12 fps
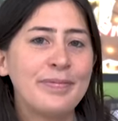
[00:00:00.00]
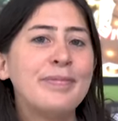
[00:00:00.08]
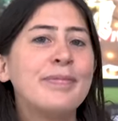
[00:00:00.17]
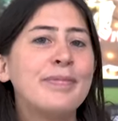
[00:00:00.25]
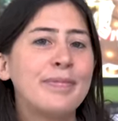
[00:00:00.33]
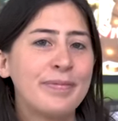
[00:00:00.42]

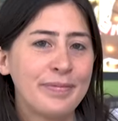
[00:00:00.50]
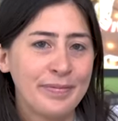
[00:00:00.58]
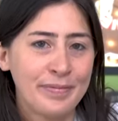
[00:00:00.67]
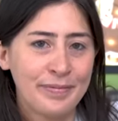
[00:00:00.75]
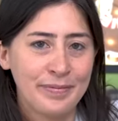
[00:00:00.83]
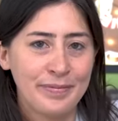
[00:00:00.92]

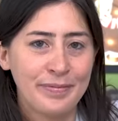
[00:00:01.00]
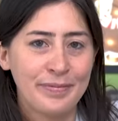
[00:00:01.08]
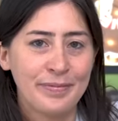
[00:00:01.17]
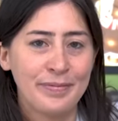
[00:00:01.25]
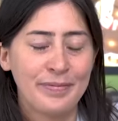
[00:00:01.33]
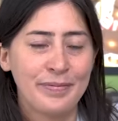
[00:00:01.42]

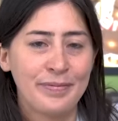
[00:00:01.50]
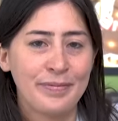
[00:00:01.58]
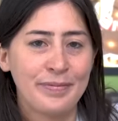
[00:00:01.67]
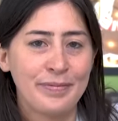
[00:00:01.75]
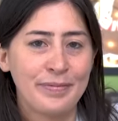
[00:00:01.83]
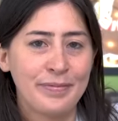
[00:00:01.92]

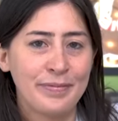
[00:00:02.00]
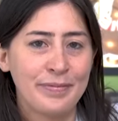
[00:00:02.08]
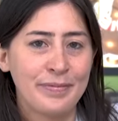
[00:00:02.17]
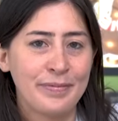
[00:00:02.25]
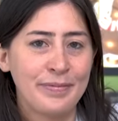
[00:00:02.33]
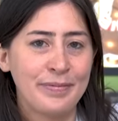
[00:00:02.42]

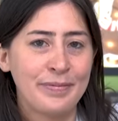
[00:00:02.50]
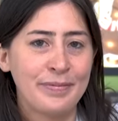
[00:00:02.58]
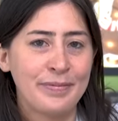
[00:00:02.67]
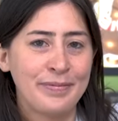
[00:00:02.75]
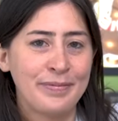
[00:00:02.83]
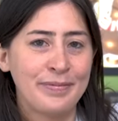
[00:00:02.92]

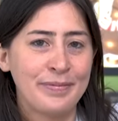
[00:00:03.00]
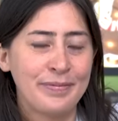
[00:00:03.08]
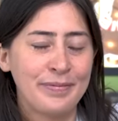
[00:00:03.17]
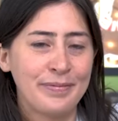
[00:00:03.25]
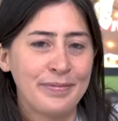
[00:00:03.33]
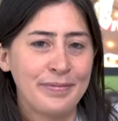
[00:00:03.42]

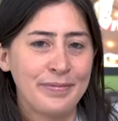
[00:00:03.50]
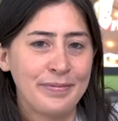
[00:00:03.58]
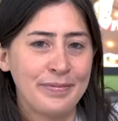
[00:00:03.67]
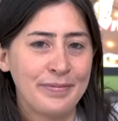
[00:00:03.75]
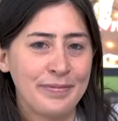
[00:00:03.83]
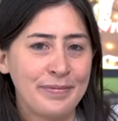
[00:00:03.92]

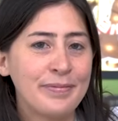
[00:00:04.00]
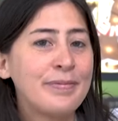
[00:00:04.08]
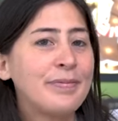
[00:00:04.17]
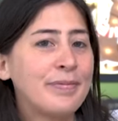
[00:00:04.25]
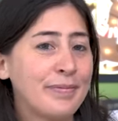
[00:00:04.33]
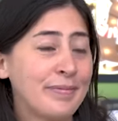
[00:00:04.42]
This person isn't speaking.